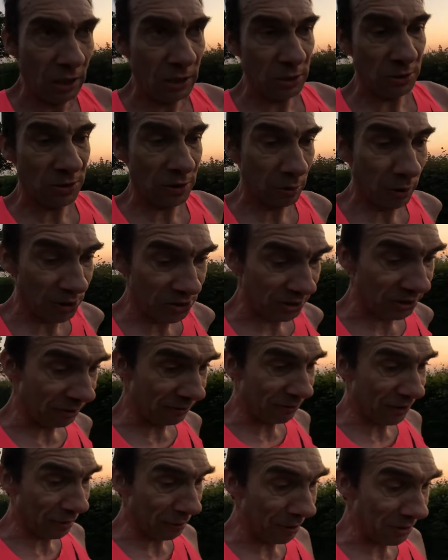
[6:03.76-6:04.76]
According to the watch, I've
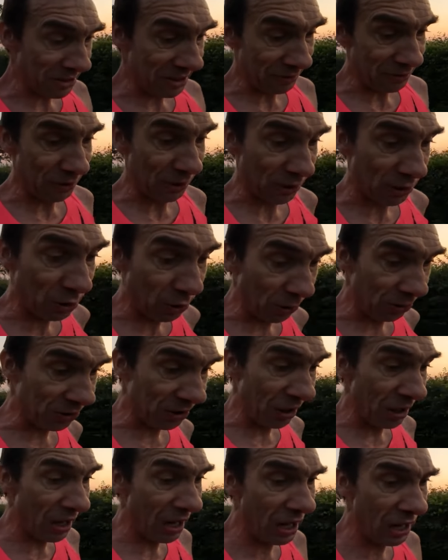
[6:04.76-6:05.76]
got 5 miles left in the course,
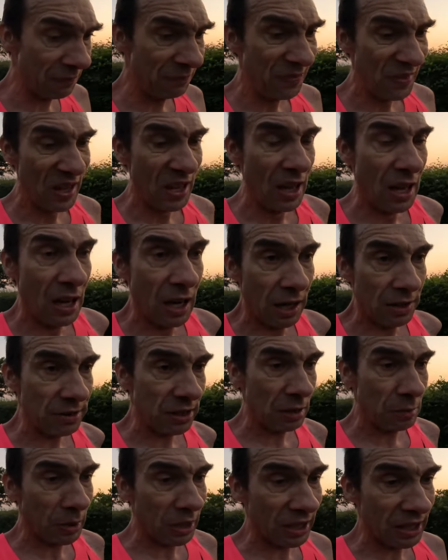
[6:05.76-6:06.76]
so I
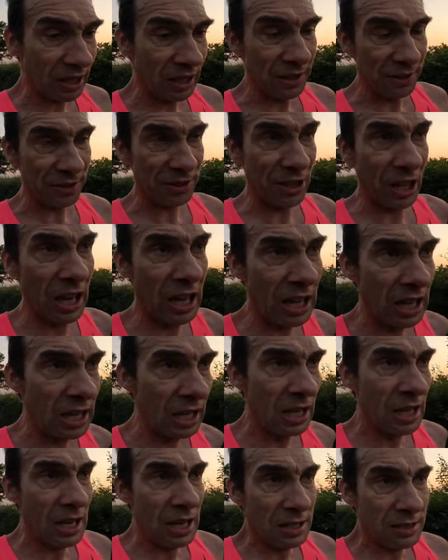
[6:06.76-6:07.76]
think I might
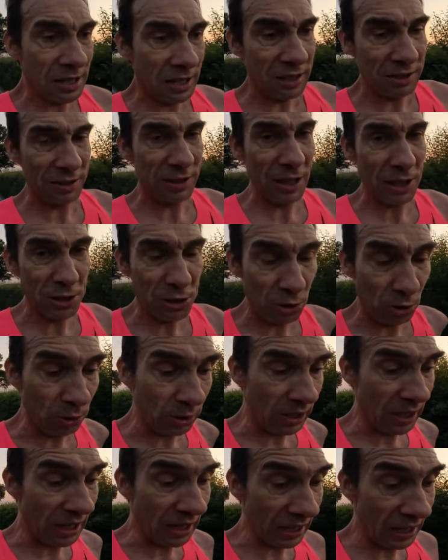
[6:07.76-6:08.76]
take a slight
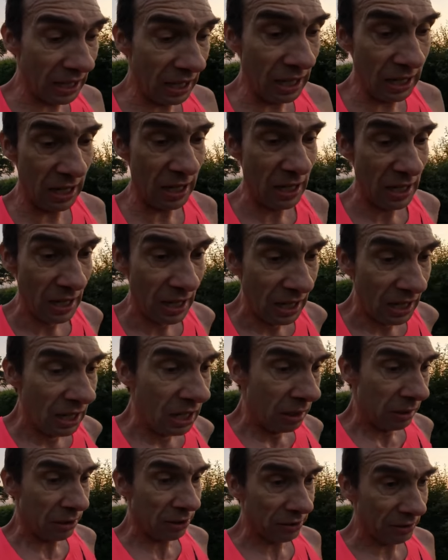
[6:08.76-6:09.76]
shortcut
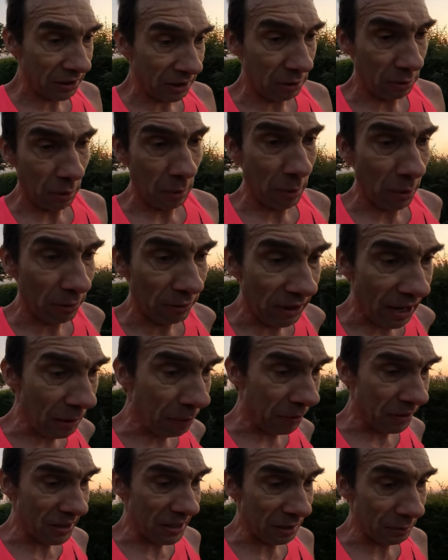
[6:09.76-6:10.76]
because I've only got one more
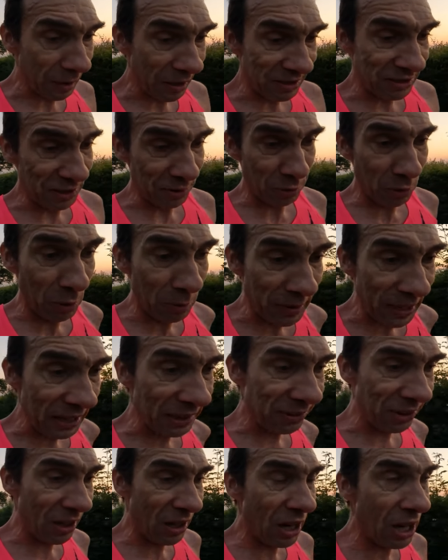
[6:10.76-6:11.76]
rep and then basically it's warm
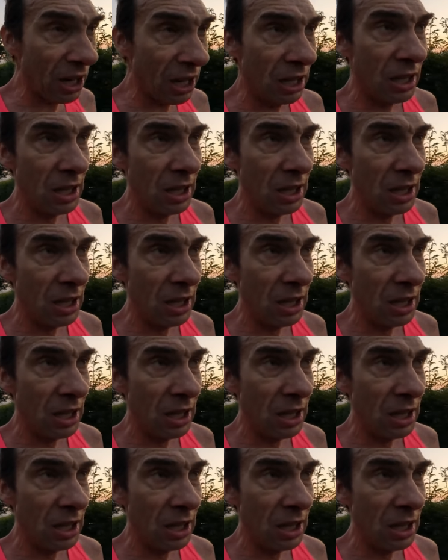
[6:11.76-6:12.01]
down, so.